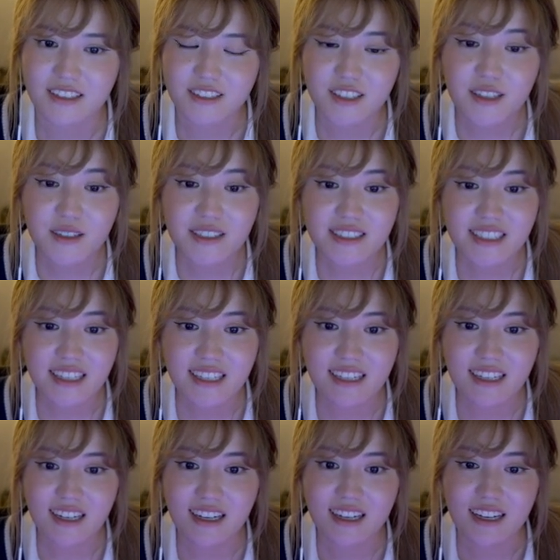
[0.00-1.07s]
so it's like
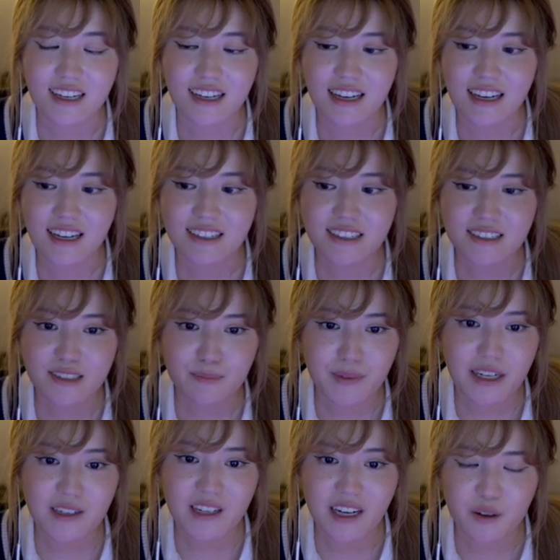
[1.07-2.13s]
it doesn't
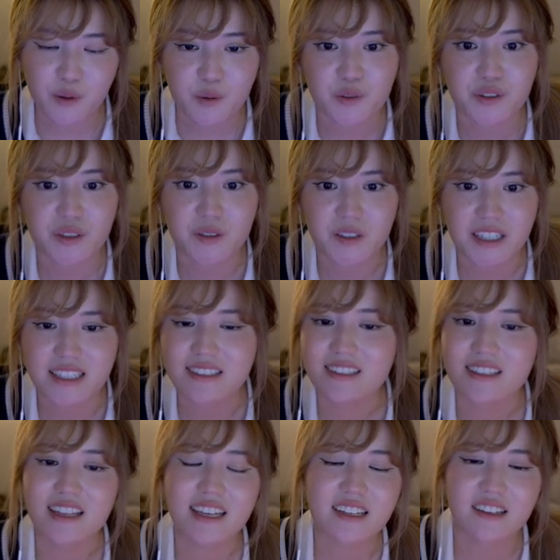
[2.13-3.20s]
matter how old you are. It
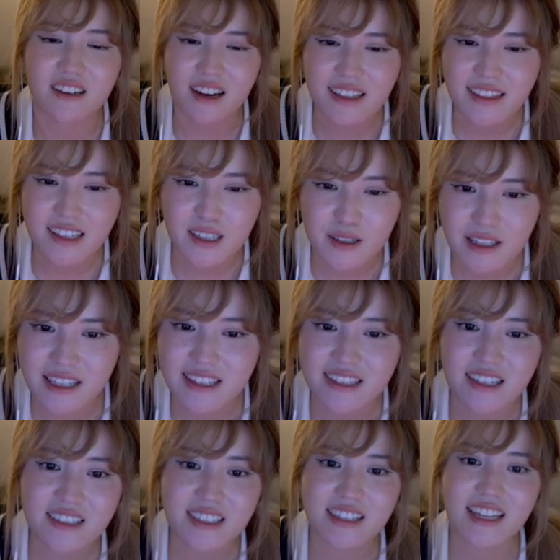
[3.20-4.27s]
doesn't like nothing it
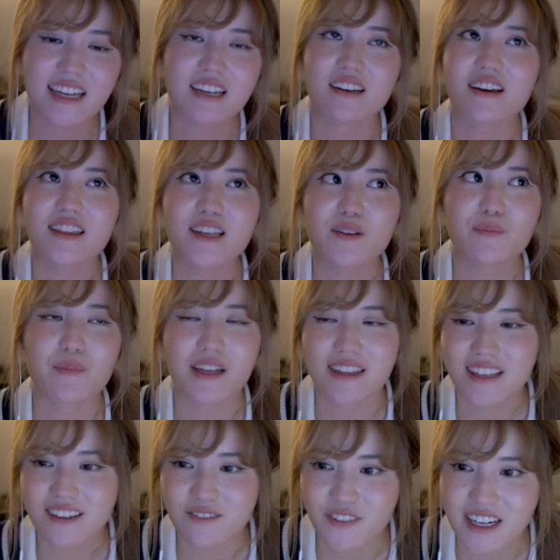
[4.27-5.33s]
doesn't like nothing
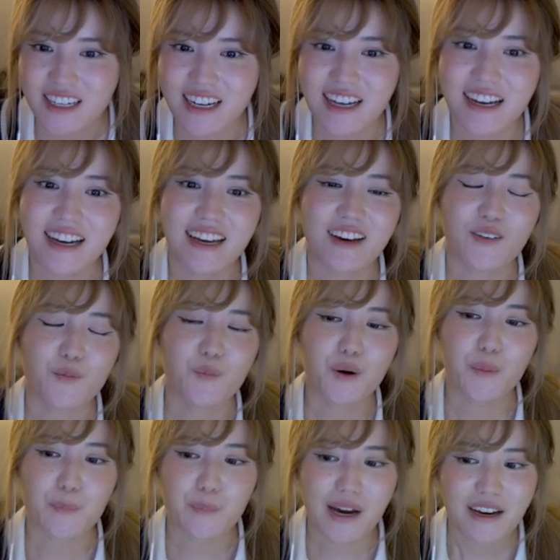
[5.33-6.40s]
like right
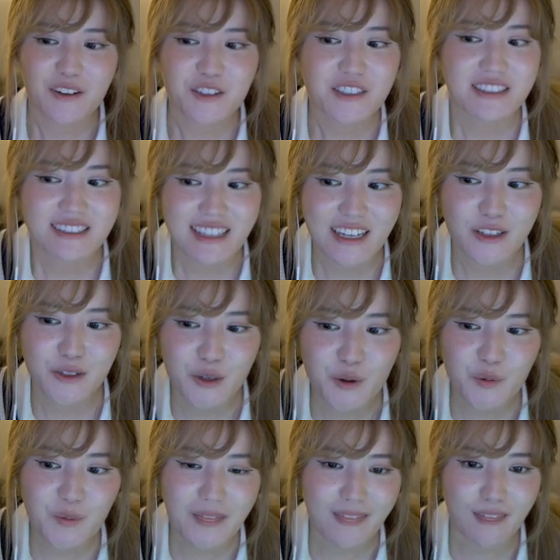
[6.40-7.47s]
what matters is that you
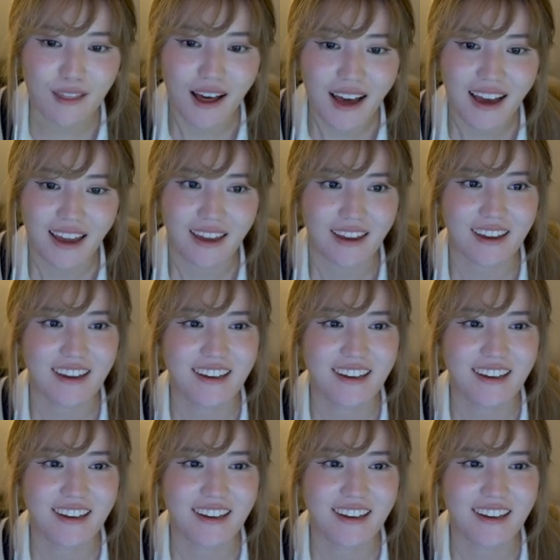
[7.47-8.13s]
don't lie.